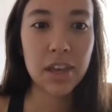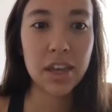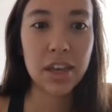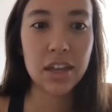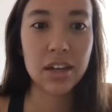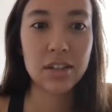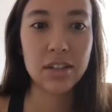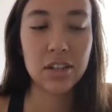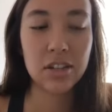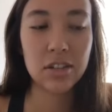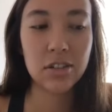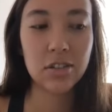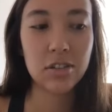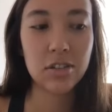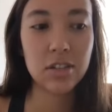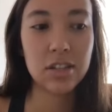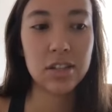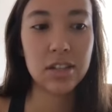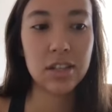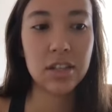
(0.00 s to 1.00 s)
and it'll
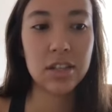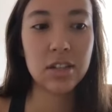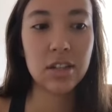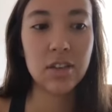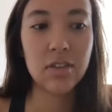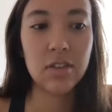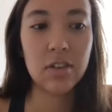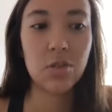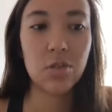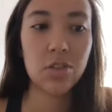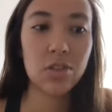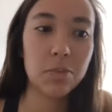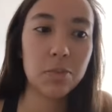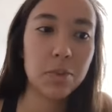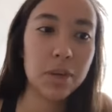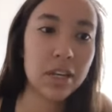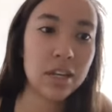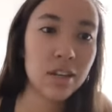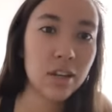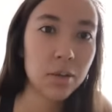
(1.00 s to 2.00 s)
consist of an
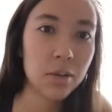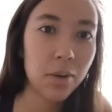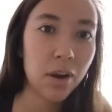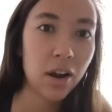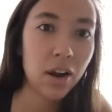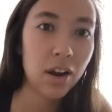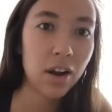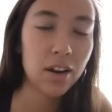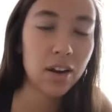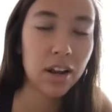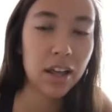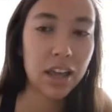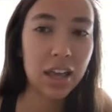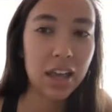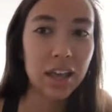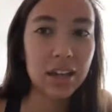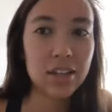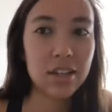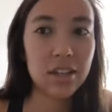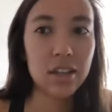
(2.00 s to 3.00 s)
orthopedic part
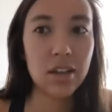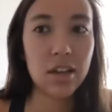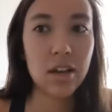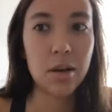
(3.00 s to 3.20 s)
and